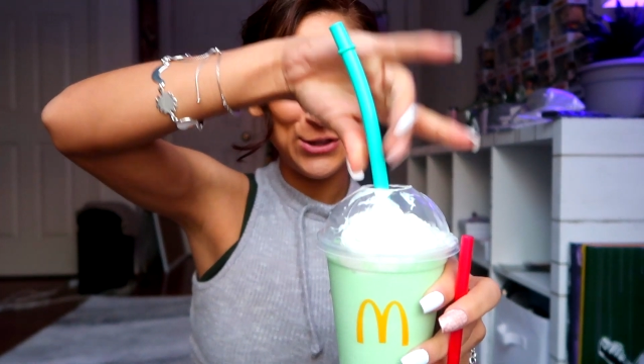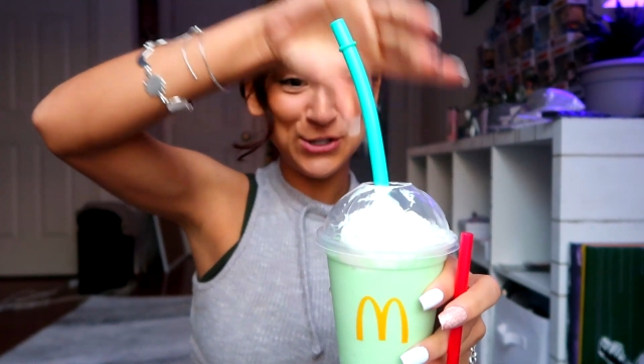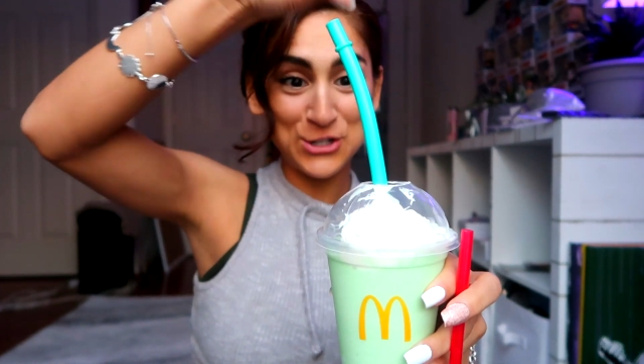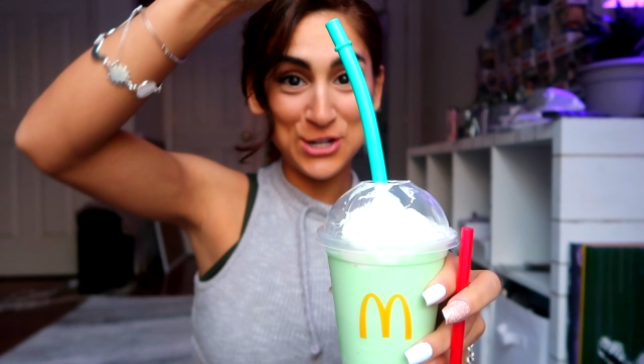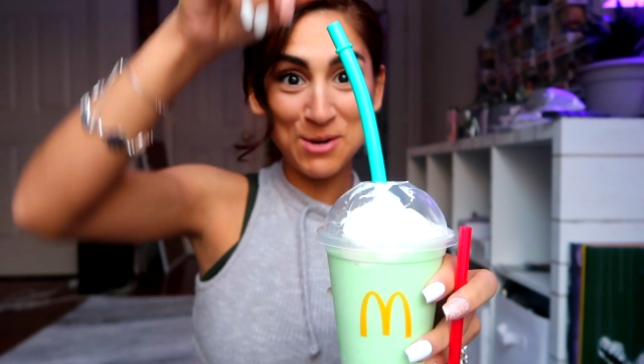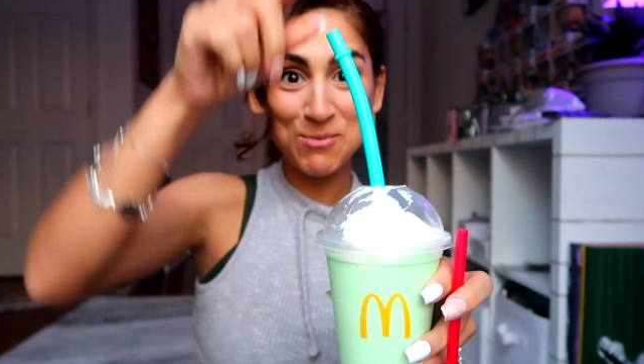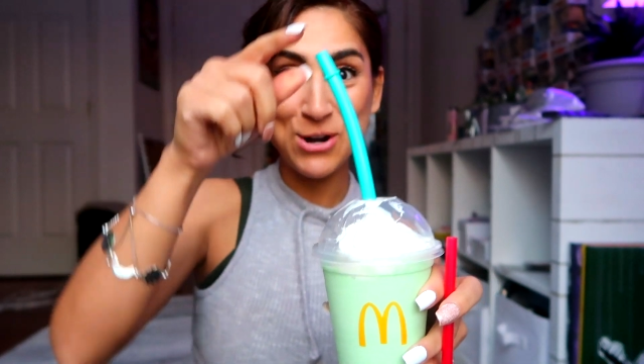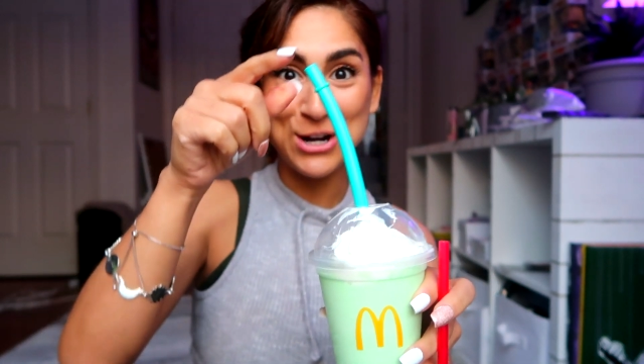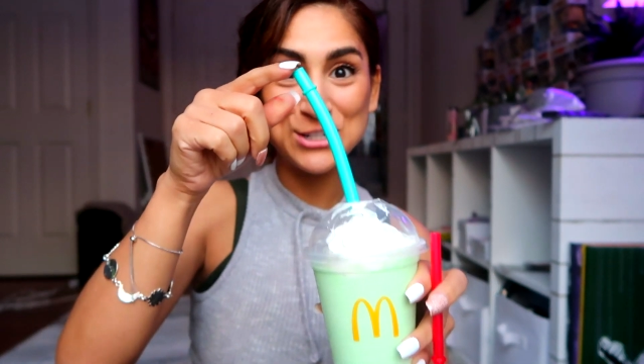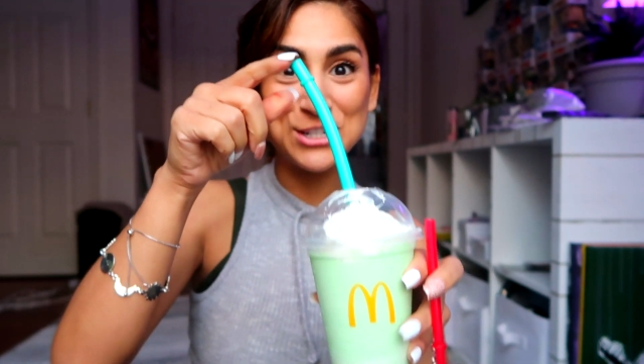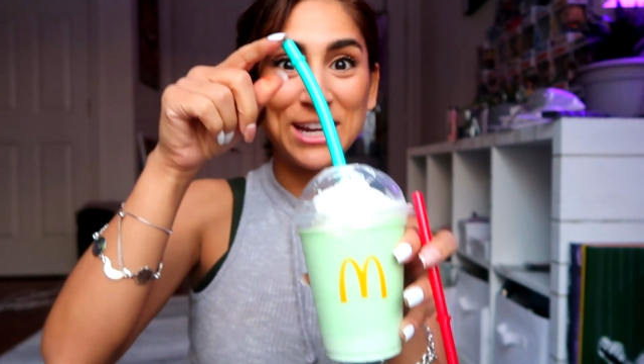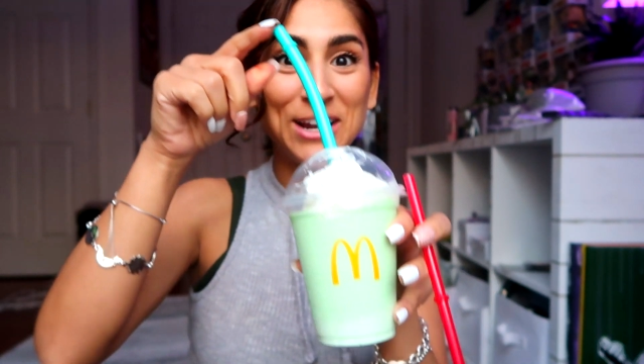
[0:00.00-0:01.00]
the
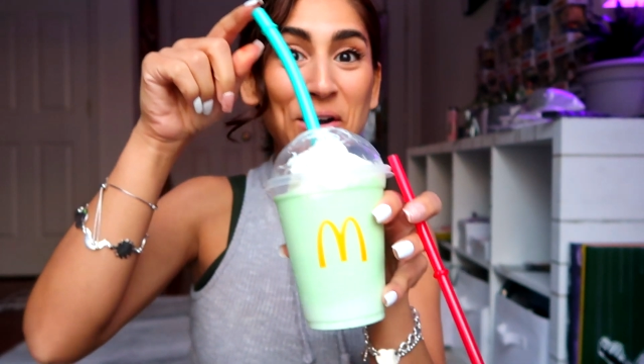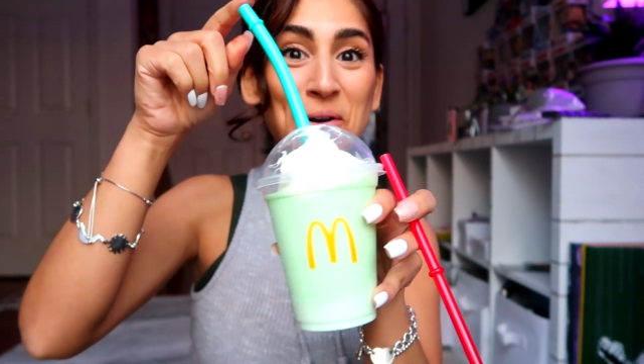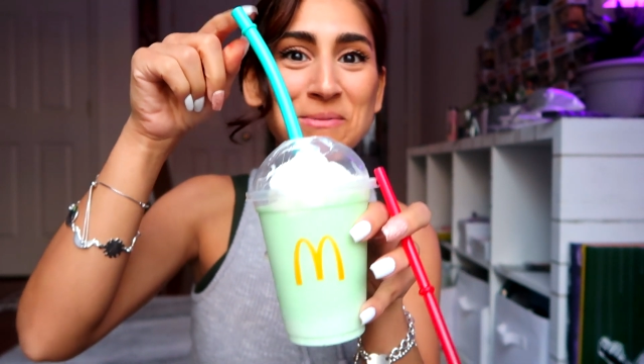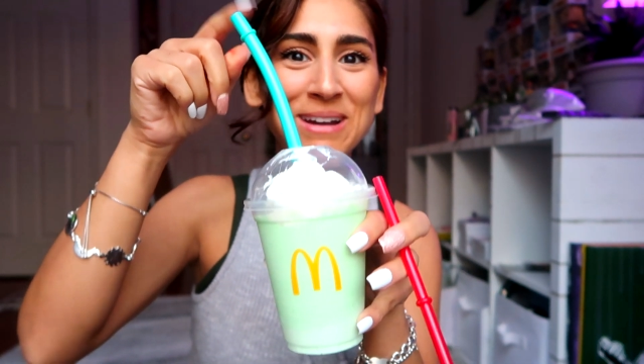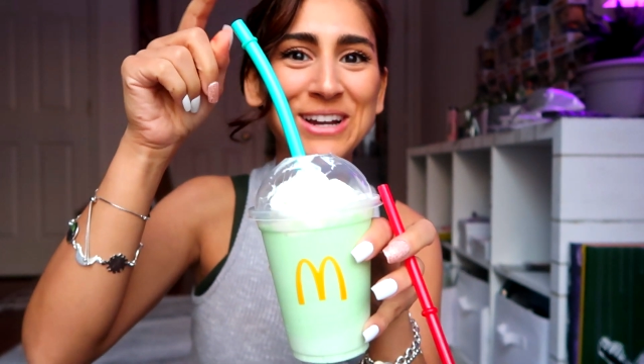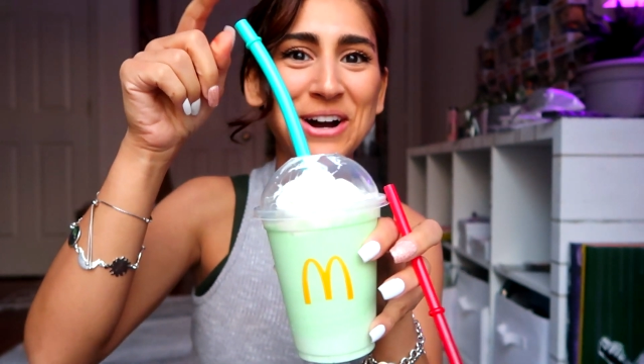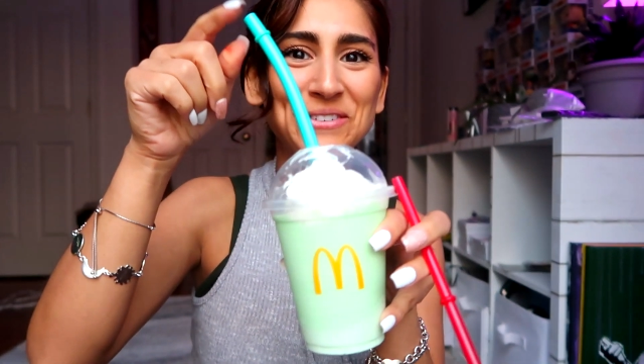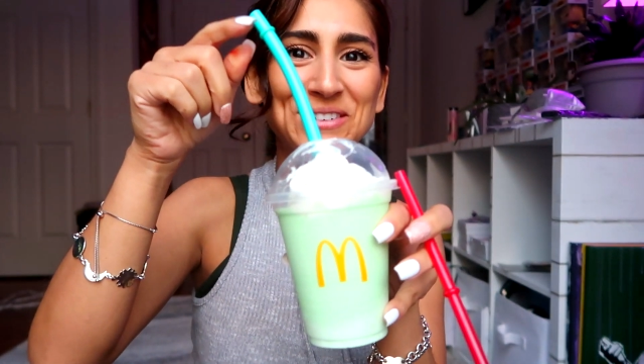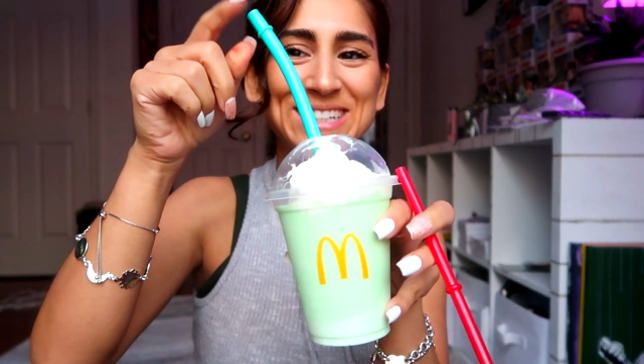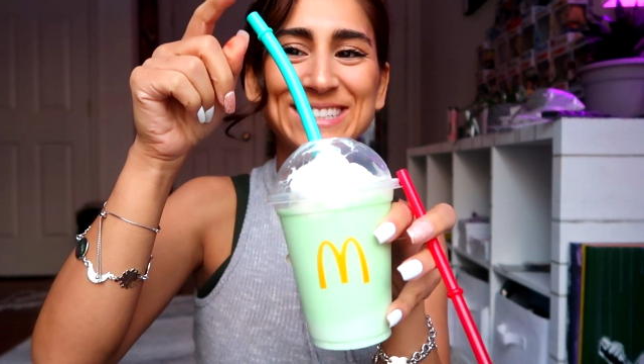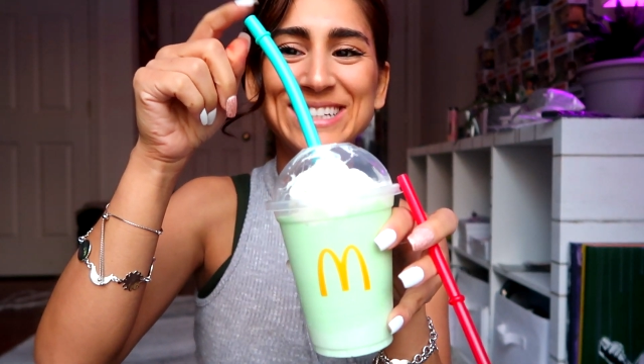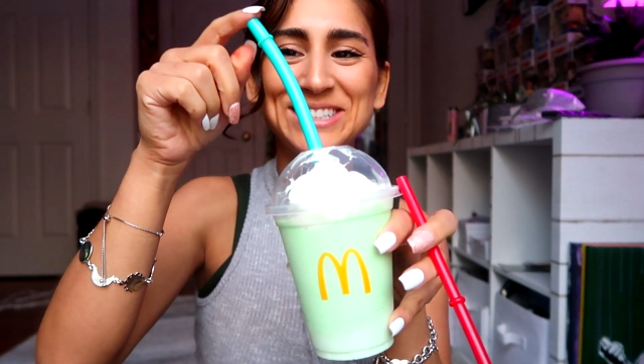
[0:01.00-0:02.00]
shamrock shake. Oh my god,
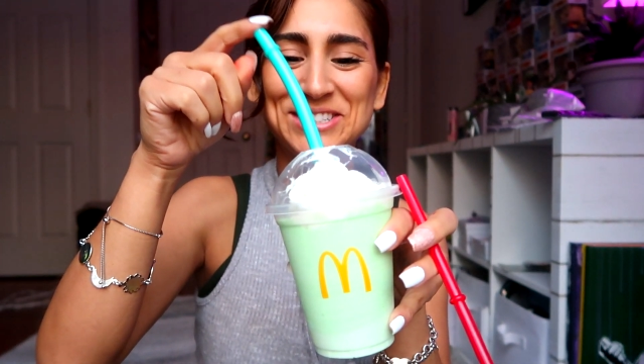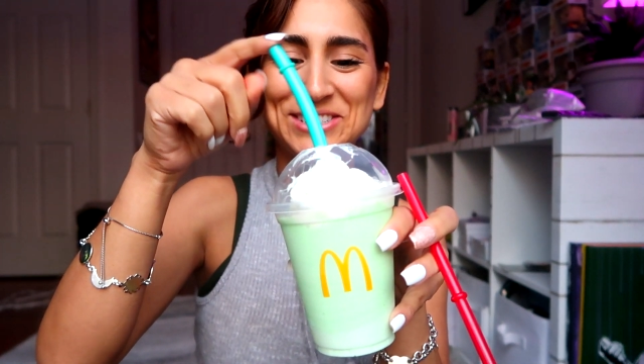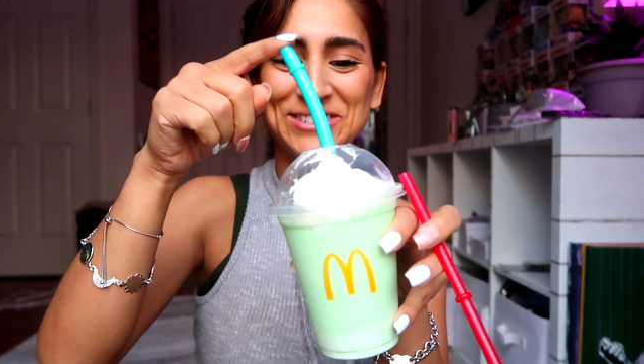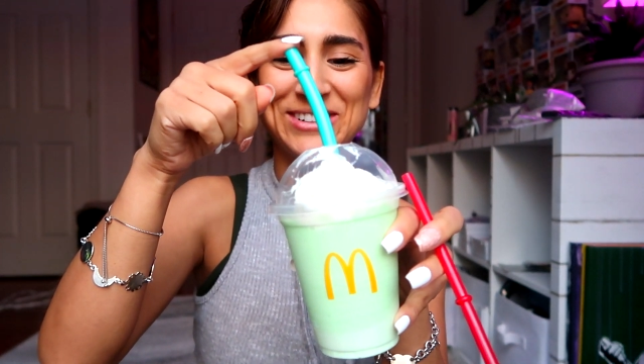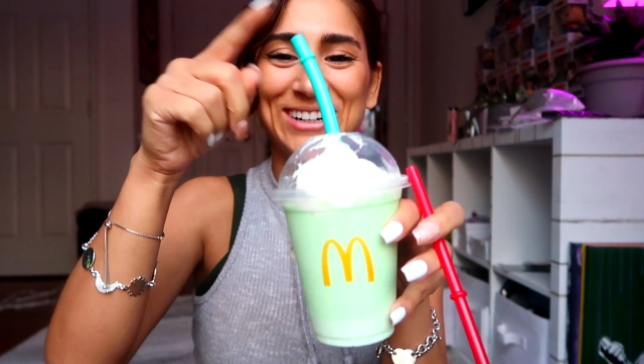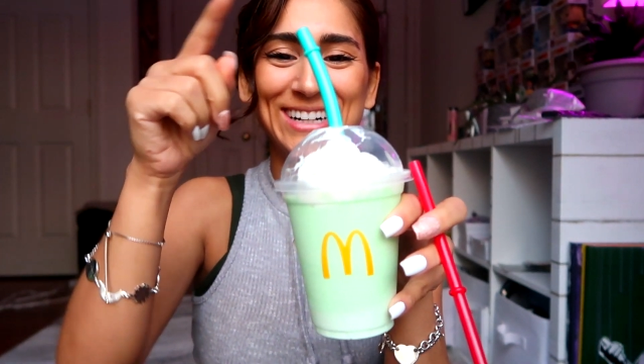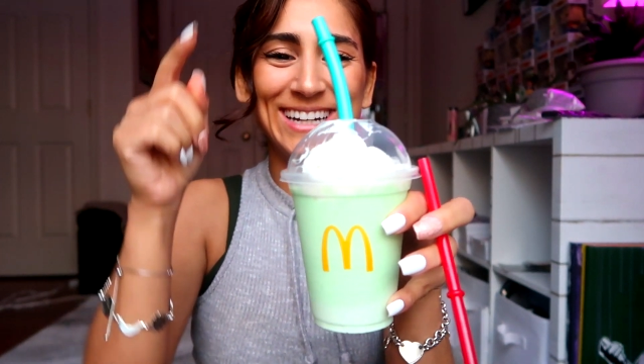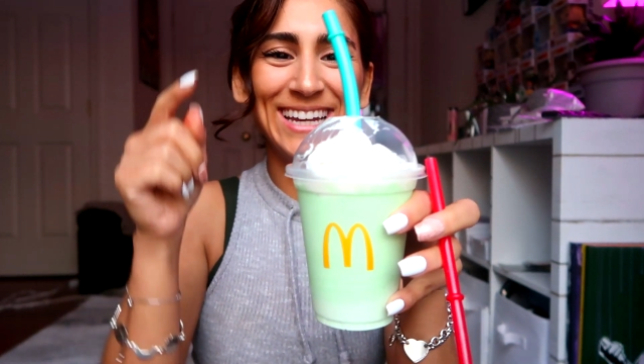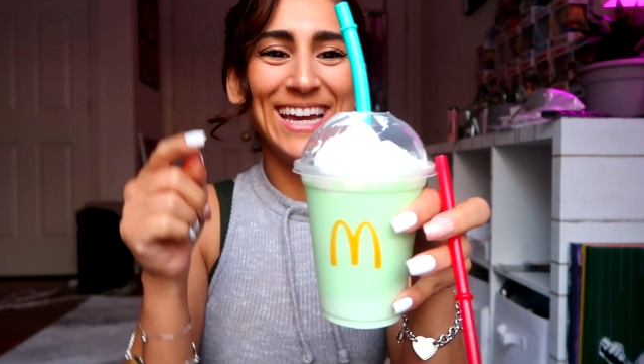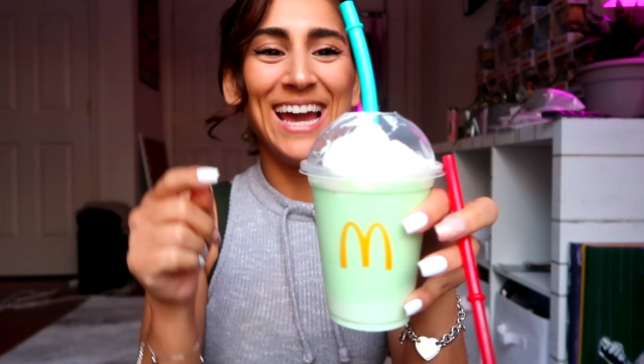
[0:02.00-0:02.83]
what is that straw?